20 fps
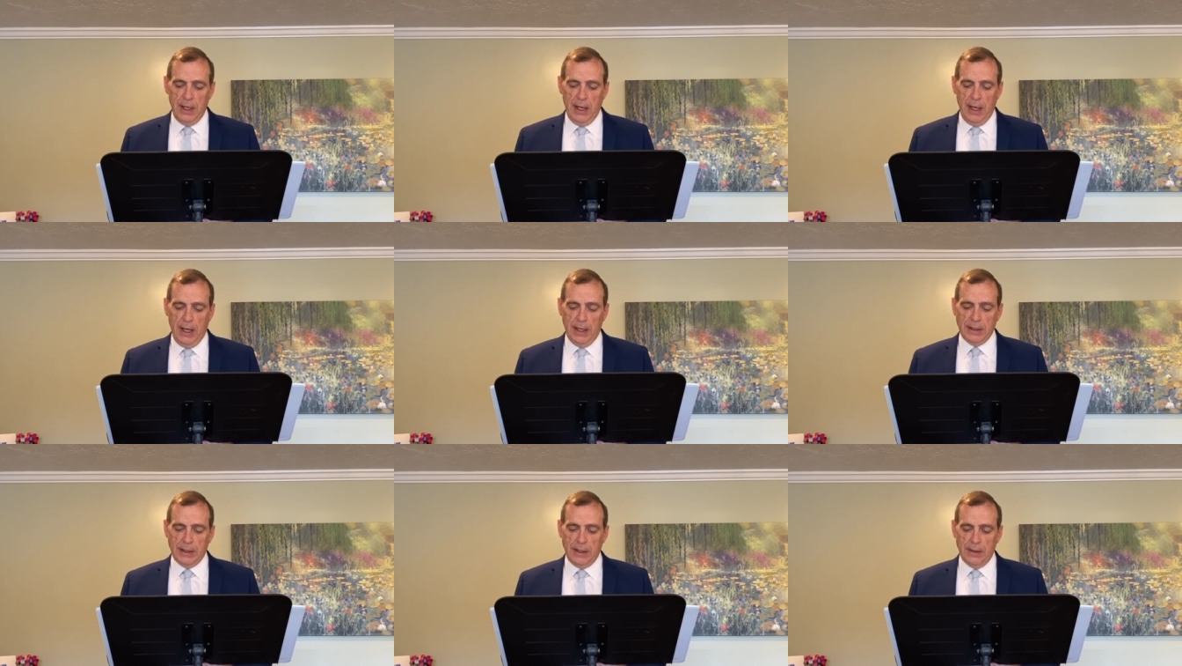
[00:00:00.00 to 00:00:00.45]

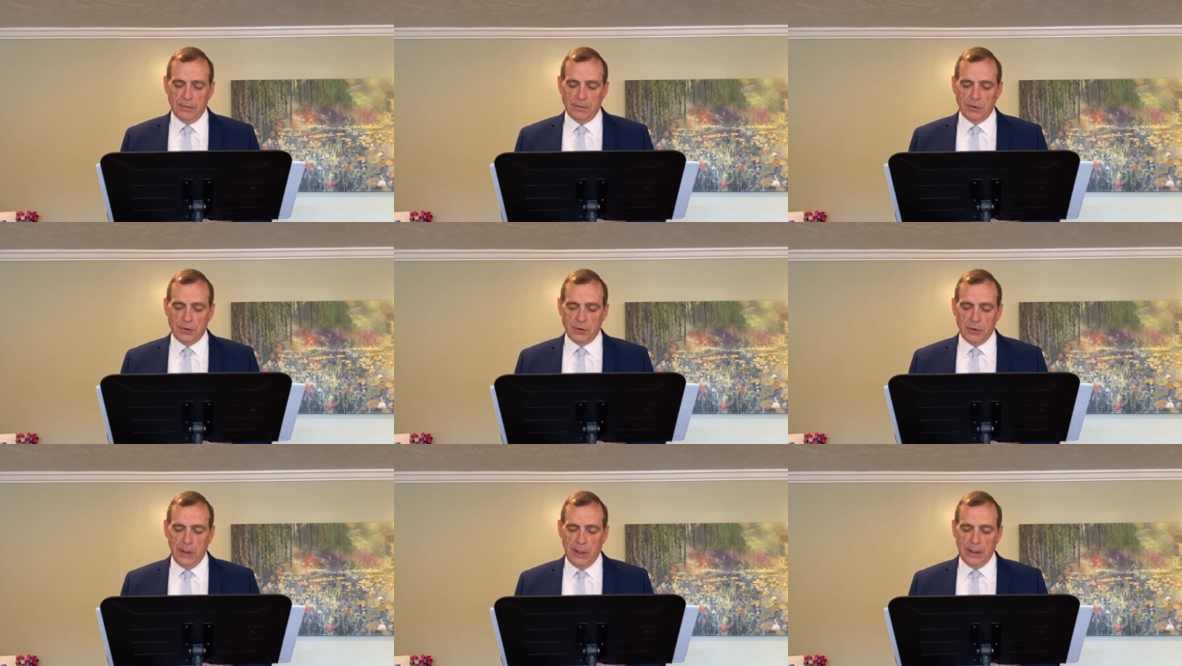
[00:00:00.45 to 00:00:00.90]
and gives
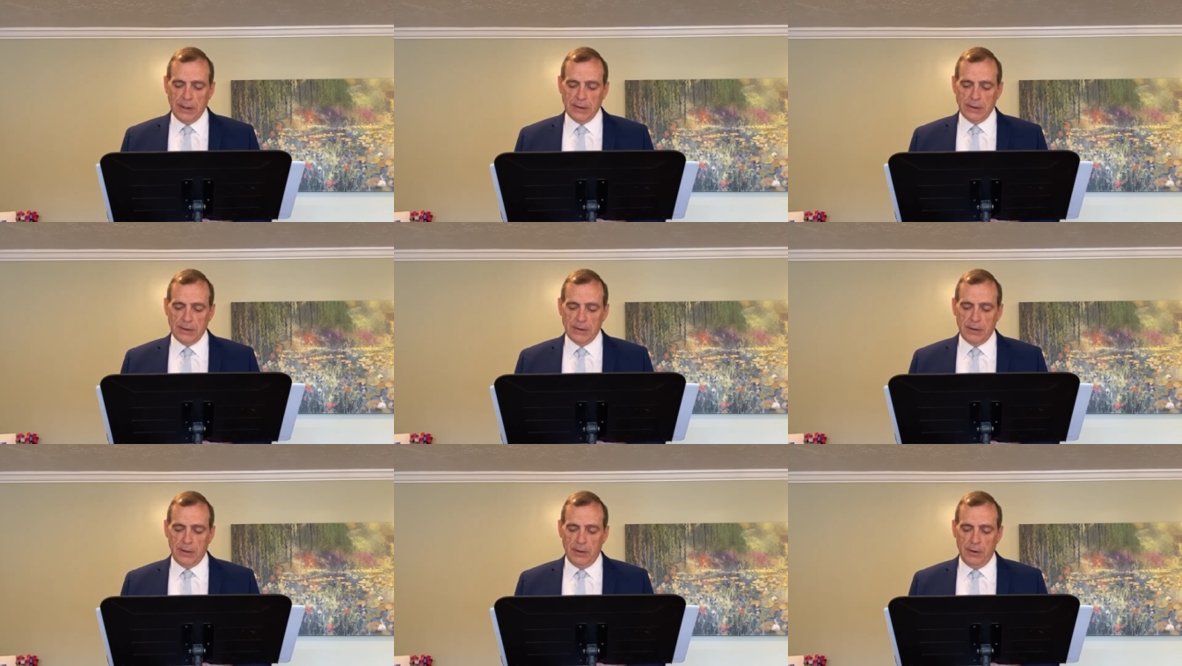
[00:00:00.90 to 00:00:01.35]

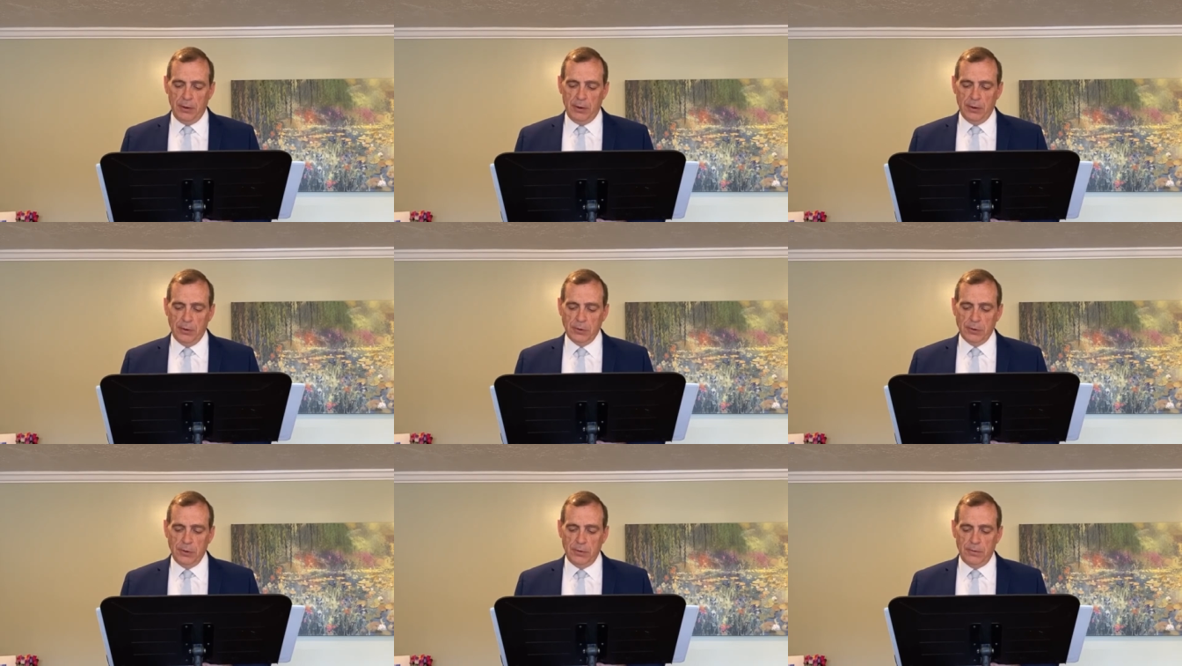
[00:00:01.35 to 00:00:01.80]
strength to
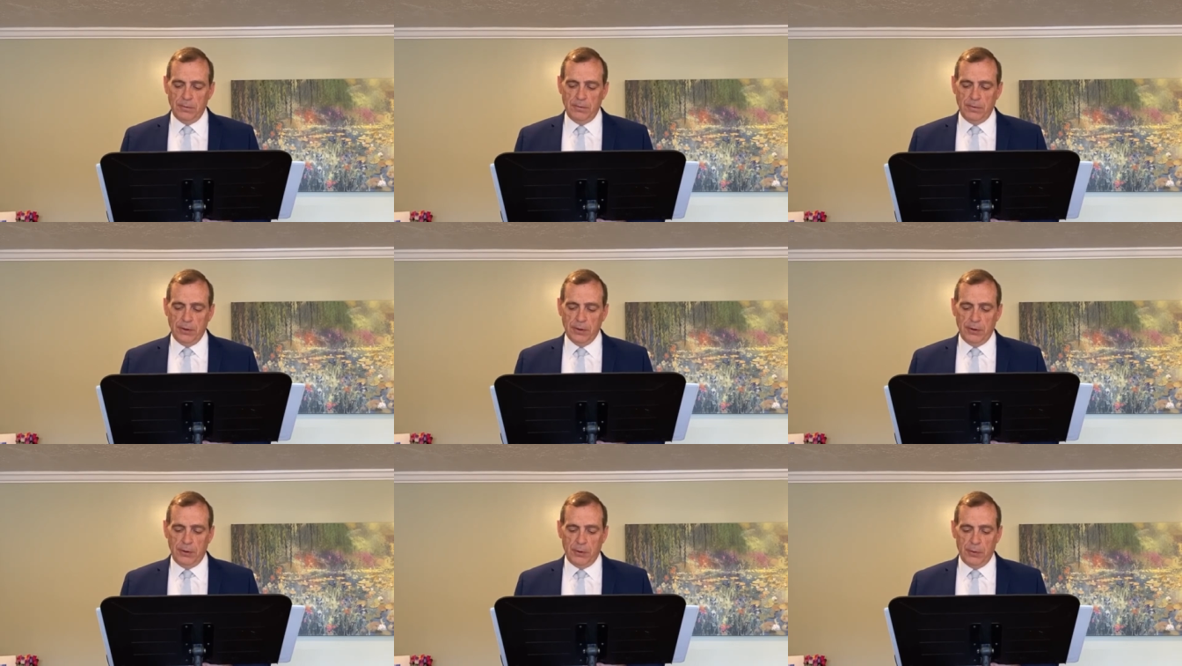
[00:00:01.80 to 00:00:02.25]
those who
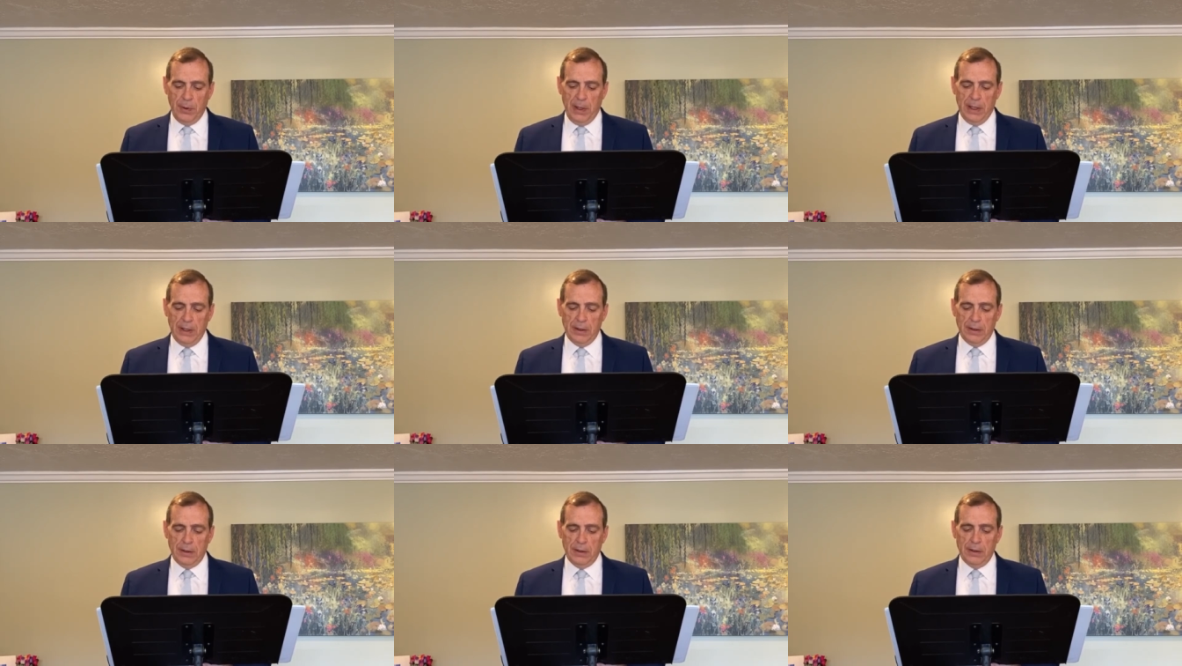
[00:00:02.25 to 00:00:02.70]
feel
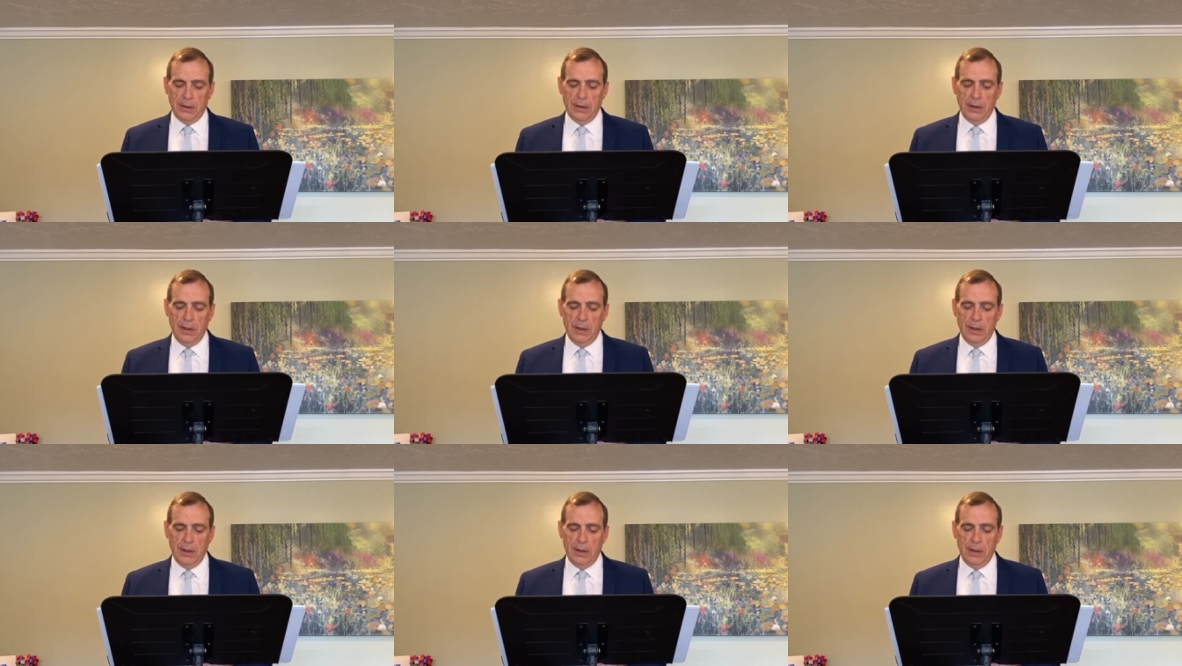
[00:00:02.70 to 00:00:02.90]
threatened